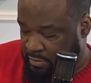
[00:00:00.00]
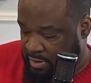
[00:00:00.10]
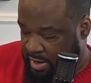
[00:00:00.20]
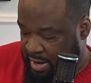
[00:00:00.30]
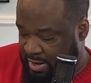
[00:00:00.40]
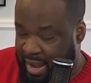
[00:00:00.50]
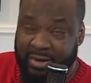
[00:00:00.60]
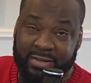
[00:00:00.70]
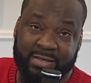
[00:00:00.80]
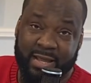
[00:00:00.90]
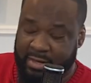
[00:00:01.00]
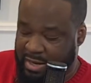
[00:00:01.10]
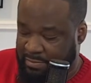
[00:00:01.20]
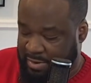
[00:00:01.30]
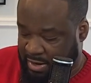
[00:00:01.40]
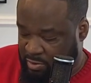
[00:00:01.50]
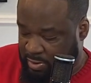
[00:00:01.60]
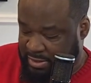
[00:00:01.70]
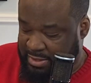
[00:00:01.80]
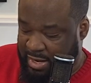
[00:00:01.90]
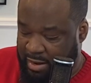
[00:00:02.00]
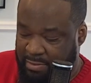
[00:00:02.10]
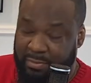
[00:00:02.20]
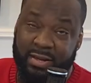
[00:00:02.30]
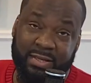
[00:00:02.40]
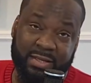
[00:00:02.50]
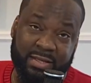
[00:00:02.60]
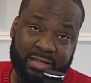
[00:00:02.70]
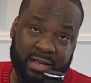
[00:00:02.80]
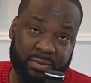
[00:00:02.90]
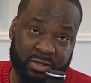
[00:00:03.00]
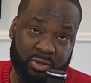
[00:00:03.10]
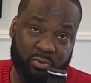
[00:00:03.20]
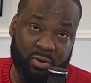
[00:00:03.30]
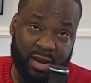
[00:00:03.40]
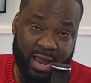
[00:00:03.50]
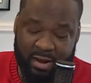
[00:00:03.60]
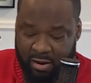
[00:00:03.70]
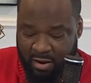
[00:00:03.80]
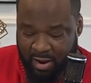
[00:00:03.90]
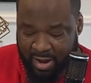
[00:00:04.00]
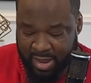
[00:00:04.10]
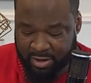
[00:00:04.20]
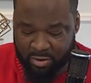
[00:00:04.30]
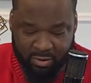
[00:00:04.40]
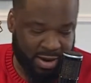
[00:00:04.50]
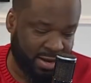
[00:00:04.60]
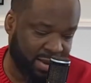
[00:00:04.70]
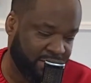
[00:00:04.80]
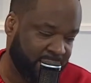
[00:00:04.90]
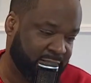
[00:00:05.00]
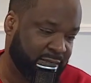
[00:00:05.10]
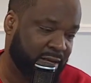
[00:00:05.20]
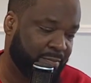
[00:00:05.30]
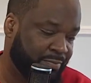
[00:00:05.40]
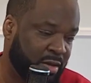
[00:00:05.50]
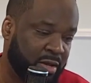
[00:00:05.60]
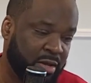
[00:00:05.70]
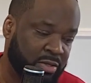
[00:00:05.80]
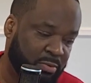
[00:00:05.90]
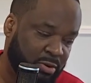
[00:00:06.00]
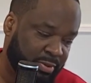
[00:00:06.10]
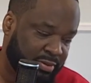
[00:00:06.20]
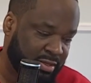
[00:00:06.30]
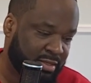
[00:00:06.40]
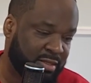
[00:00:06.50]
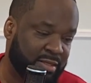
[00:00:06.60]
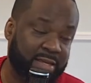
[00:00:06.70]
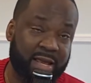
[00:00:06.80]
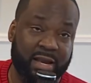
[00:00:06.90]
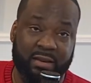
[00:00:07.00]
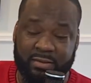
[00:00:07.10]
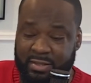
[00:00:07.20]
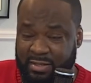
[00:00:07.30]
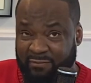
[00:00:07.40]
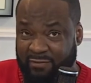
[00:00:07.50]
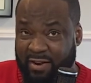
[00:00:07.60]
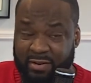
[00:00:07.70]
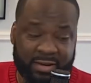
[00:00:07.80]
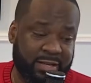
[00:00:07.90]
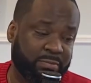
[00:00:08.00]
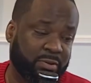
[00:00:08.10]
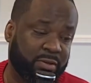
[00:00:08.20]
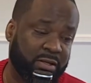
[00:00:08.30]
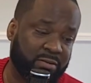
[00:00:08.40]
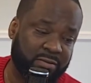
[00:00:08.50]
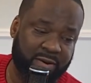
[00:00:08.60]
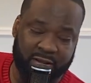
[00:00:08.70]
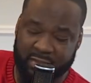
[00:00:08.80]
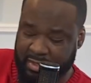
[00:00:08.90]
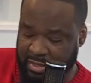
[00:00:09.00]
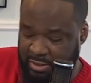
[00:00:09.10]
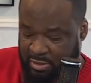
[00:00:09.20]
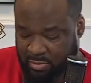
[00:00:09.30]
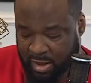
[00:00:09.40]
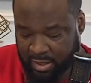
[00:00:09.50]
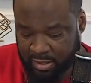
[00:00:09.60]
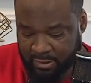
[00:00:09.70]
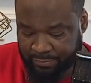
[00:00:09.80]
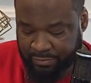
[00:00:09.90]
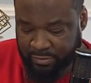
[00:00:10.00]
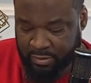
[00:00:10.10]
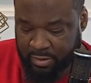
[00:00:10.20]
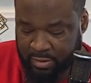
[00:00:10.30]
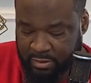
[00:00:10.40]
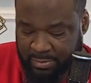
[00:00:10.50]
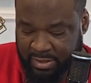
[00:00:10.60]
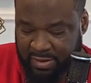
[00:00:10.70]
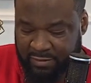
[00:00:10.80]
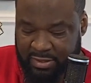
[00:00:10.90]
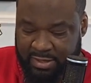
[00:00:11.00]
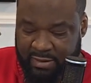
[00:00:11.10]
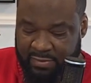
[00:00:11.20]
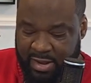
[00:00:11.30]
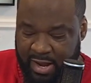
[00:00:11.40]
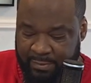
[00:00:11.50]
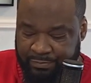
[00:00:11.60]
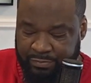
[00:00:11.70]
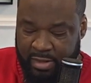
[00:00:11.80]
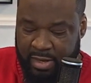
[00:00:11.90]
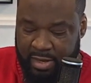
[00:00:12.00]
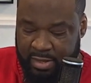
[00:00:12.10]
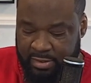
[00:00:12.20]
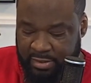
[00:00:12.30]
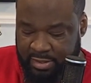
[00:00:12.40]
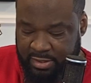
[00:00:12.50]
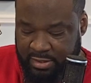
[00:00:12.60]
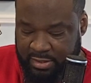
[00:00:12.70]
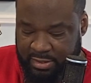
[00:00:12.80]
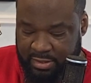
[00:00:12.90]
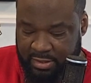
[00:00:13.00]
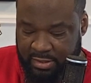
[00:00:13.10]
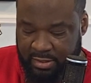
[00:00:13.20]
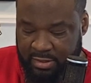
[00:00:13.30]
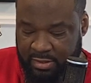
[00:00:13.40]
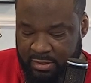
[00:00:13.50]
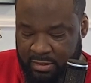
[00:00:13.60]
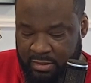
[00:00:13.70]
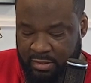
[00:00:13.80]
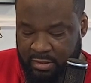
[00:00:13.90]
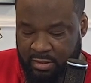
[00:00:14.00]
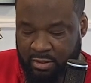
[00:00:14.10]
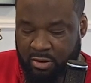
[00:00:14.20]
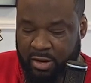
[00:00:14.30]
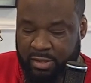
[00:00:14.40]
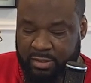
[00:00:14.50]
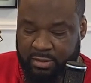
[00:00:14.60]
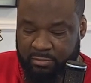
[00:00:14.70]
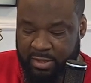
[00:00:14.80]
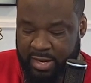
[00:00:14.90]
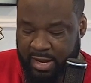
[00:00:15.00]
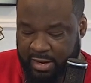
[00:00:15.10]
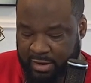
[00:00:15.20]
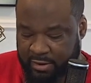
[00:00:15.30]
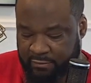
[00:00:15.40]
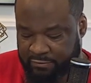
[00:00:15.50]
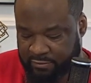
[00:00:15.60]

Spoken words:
and how to set it up, like a quick setup. But because I did the setup in the store, I kind of have a heads up. So we're going to put this to the side. This is a very nice book, though. It's very thick and good quality. So I'm definitely save that. In this carton, we have